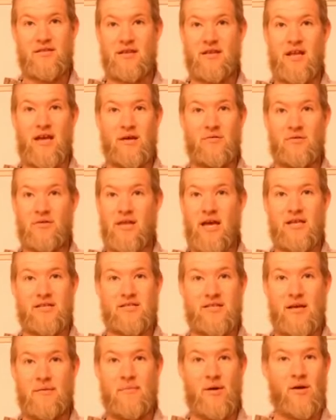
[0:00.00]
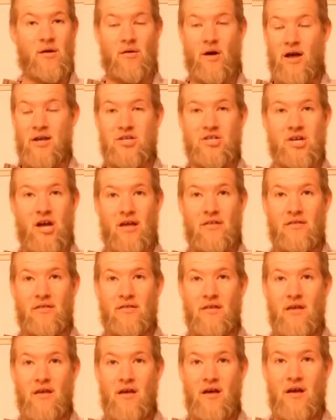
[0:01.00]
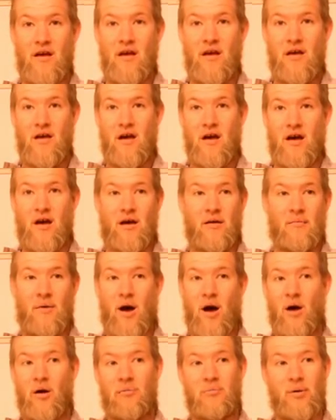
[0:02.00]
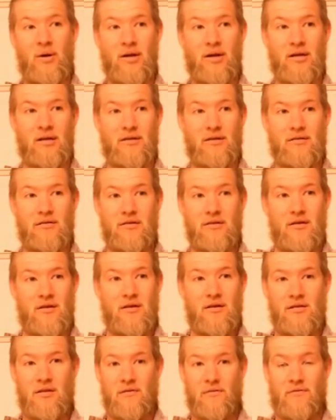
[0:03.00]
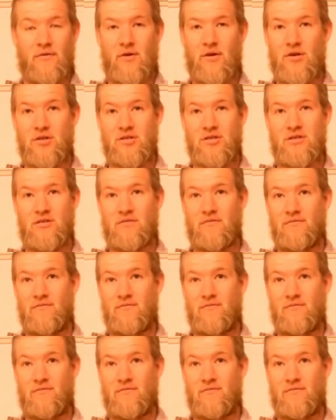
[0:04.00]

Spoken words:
of the day with that same arrow. I shot all but the first